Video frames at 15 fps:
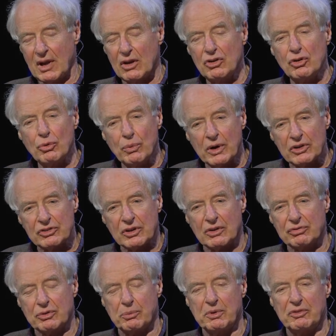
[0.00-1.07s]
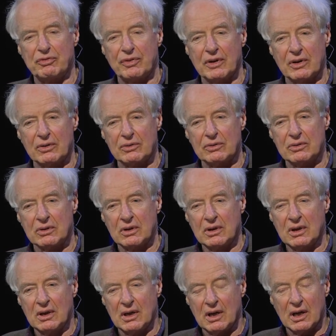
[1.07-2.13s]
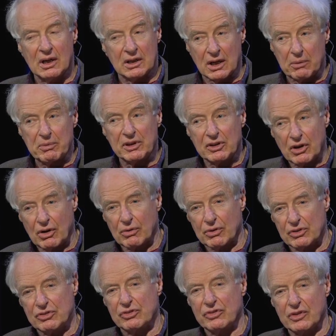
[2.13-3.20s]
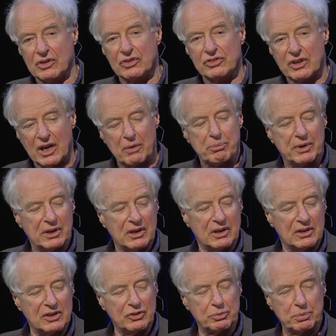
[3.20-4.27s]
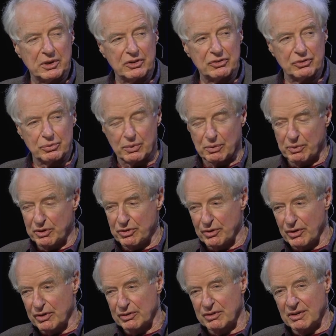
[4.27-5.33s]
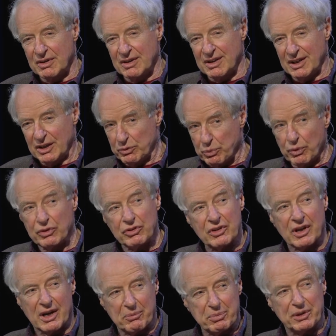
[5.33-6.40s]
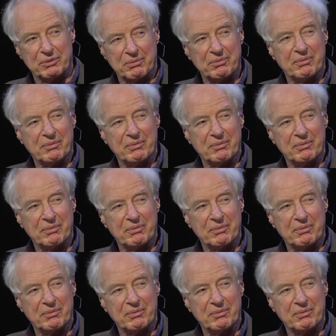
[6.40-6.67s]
new ways have to be found, and I'm encouraged that it's happening in these places where we thought it wouldn't happen.